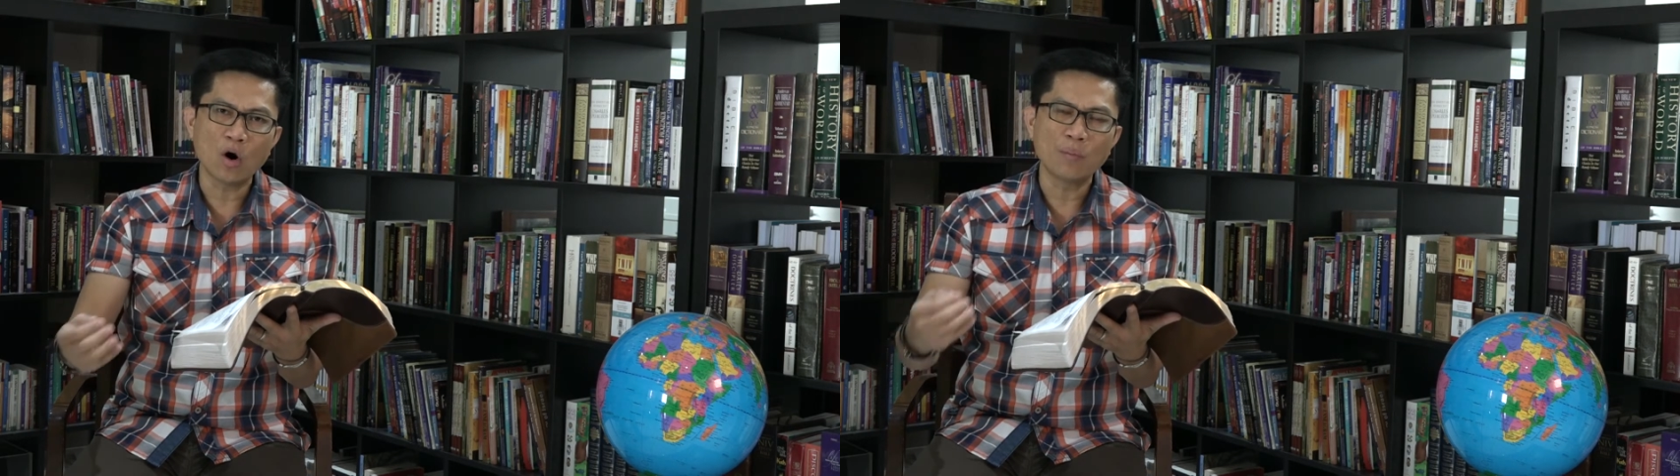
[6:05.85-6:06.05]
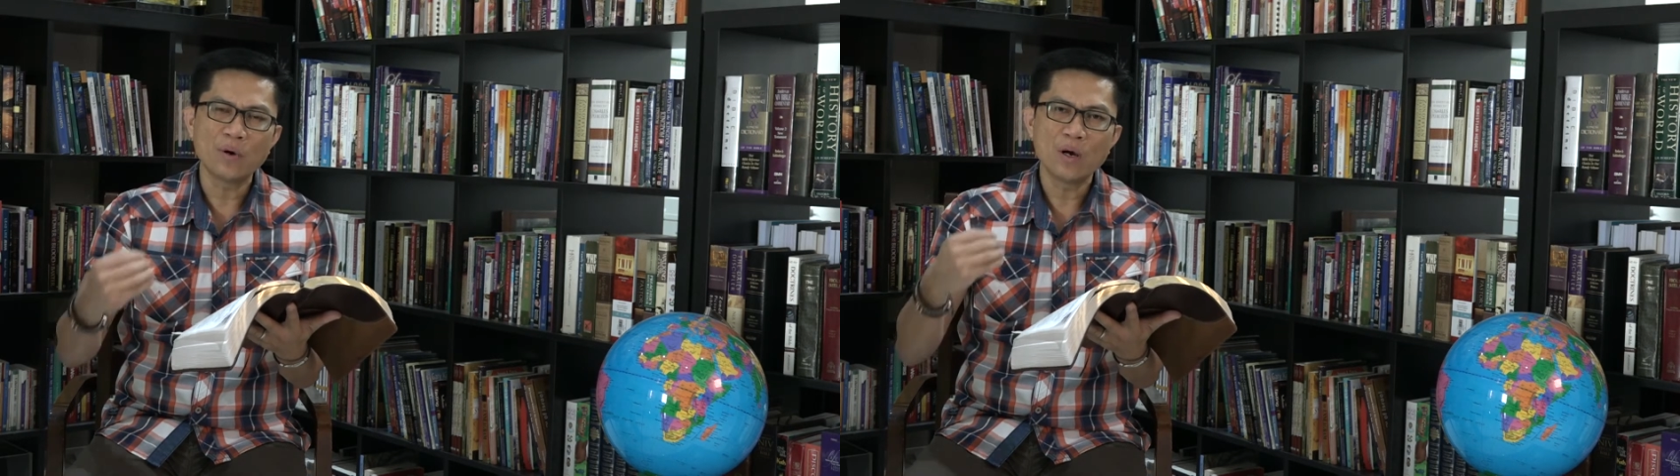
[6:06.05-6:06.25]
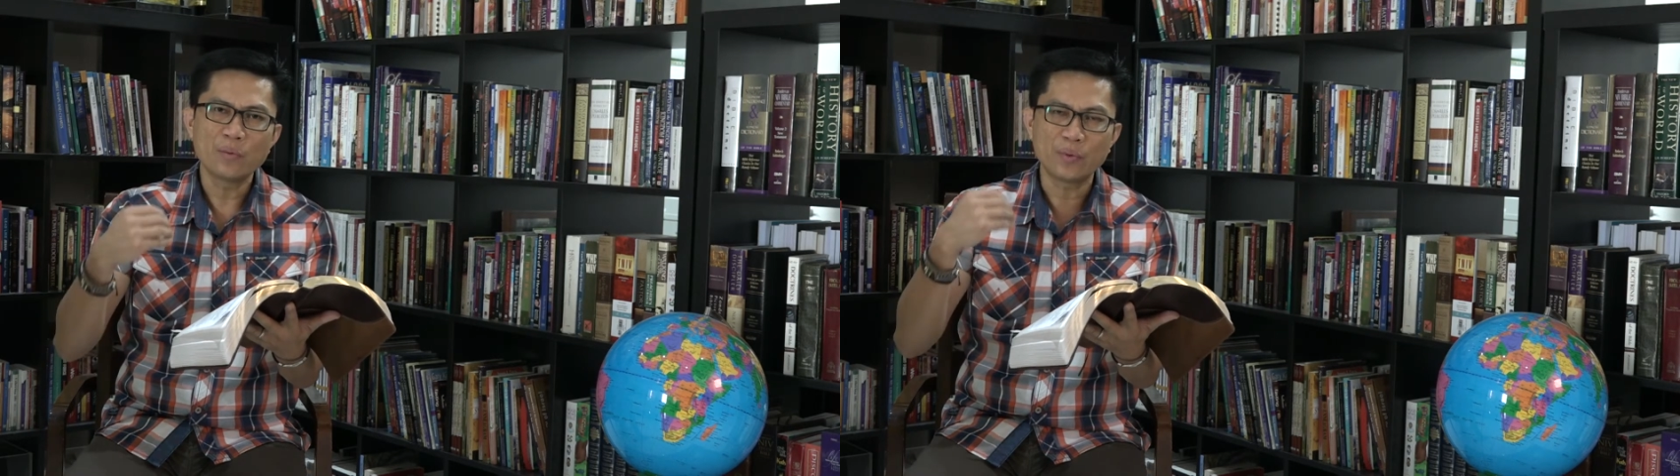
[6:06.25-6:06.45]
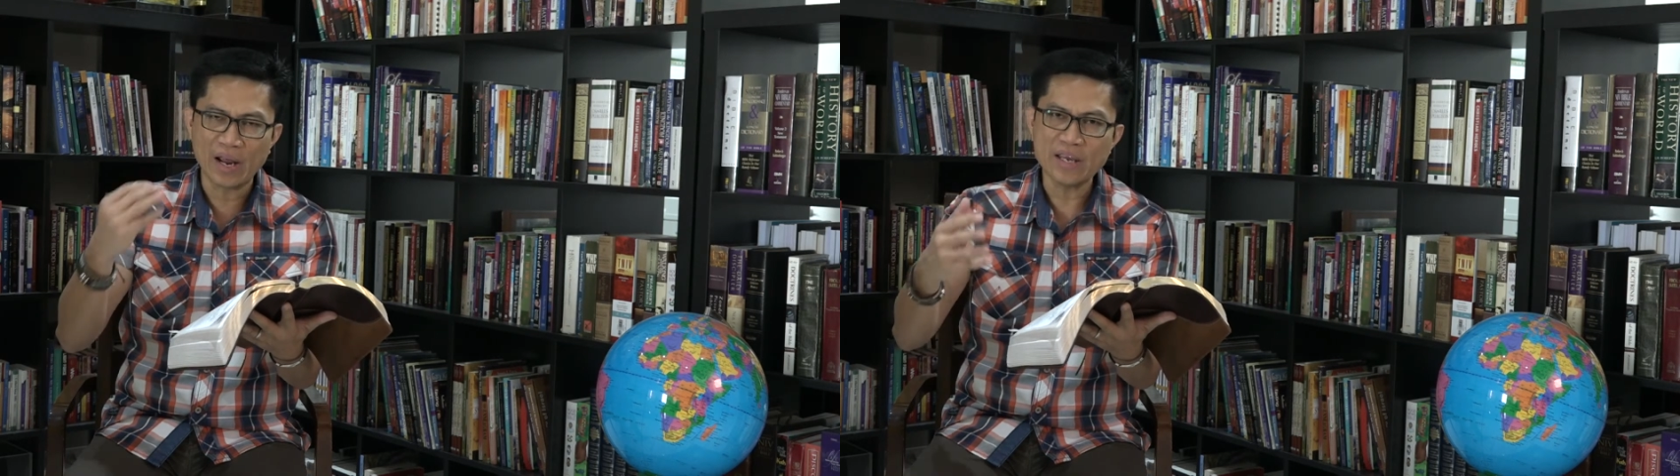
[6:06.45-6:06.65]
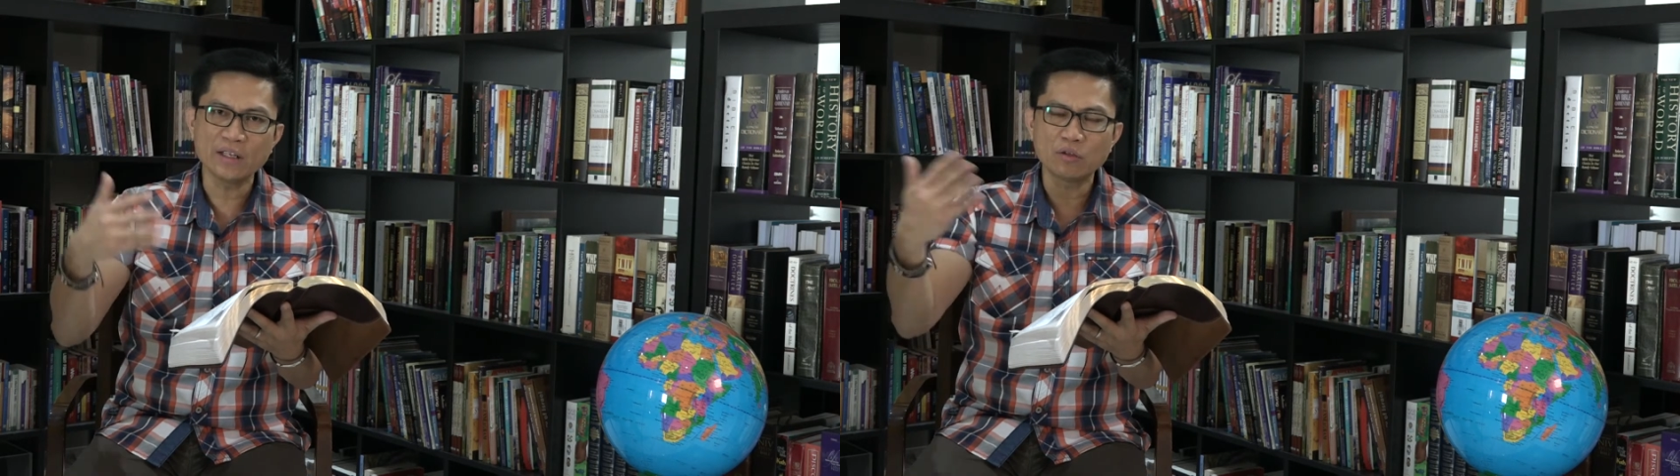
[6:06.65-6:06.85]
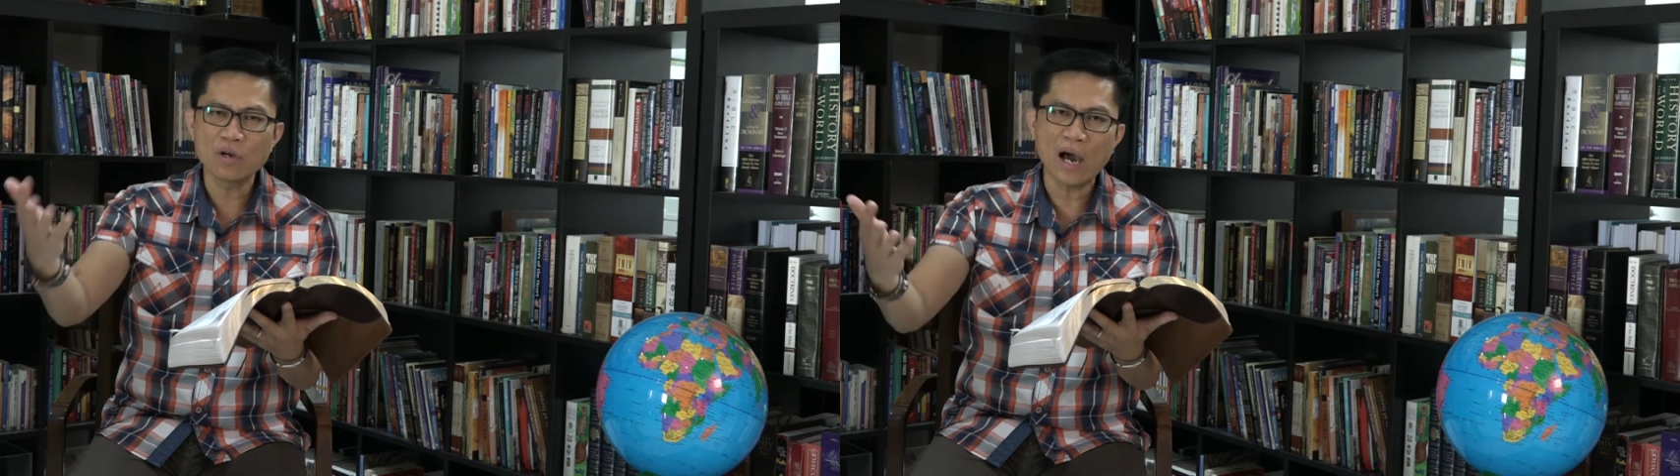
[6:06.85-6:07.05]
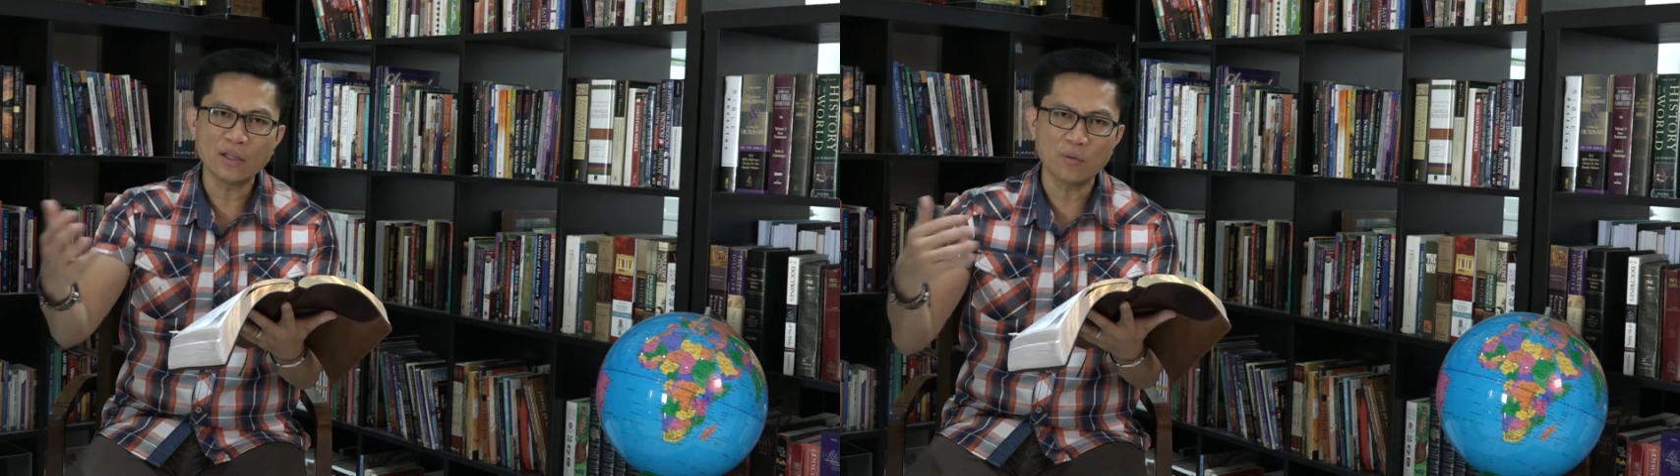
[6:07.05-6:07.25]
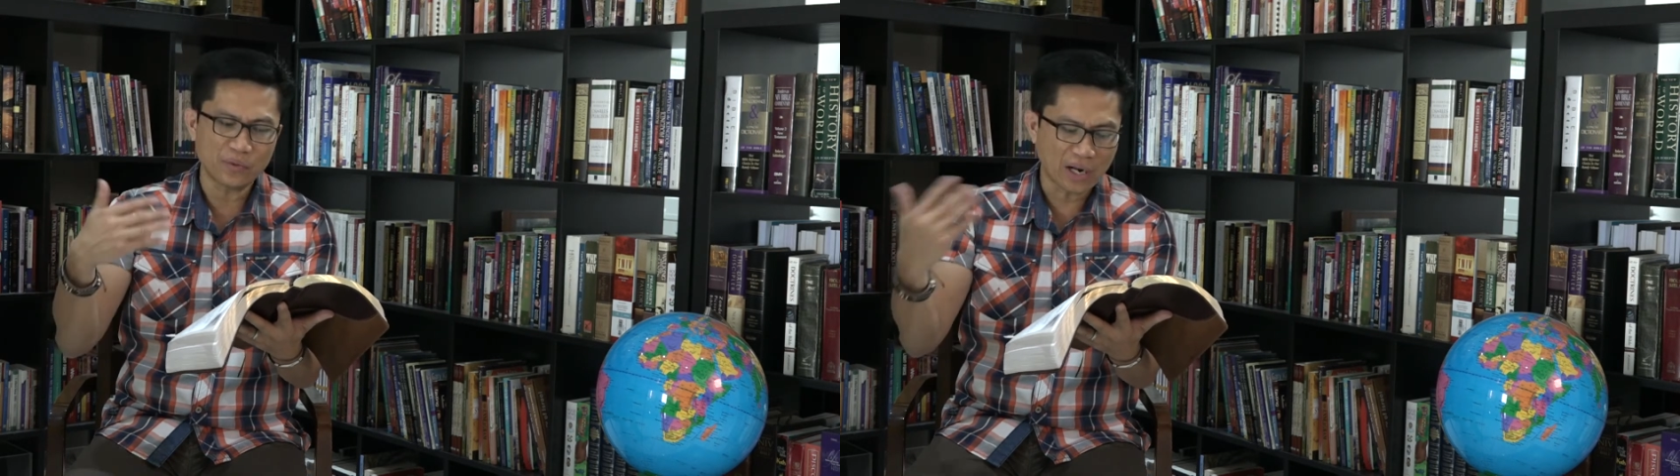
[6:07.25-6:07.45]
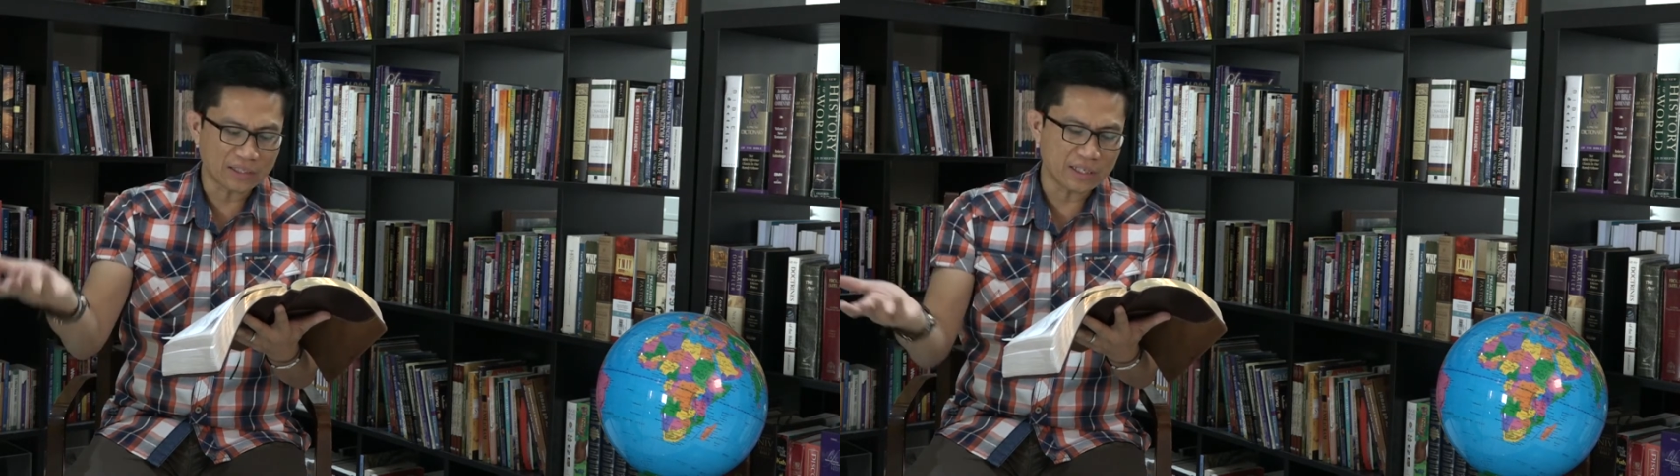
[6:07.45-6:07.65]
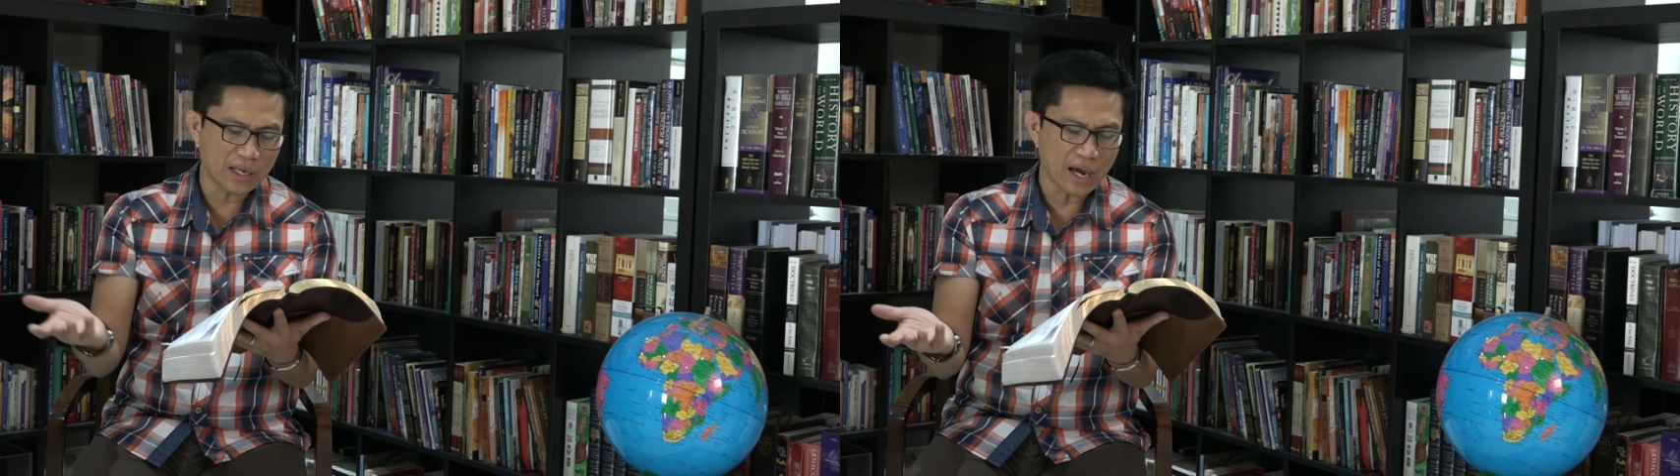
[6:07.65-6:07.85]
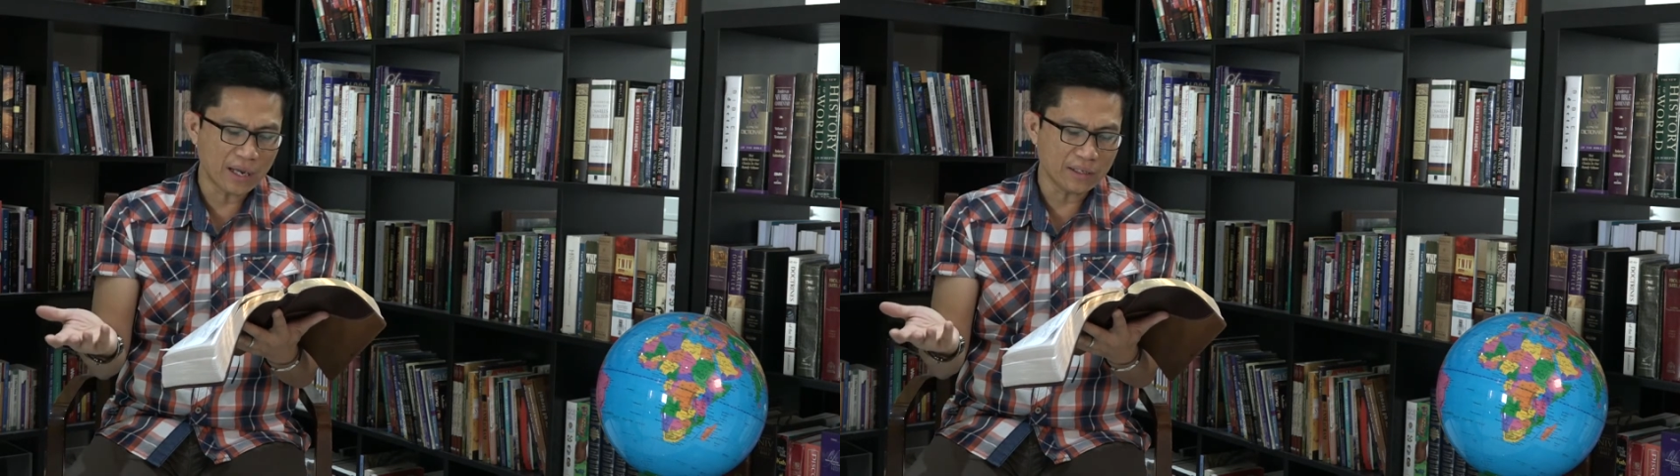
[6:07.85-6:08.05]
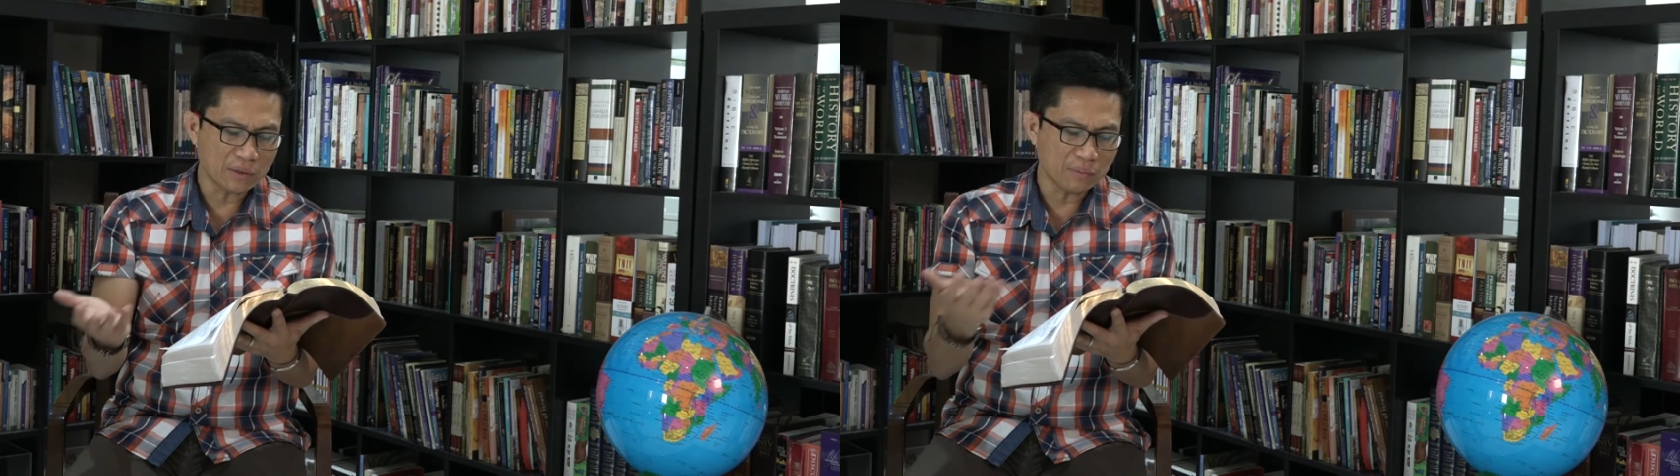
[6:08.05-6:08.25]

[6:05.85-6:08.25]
of praying to God, of trusting God.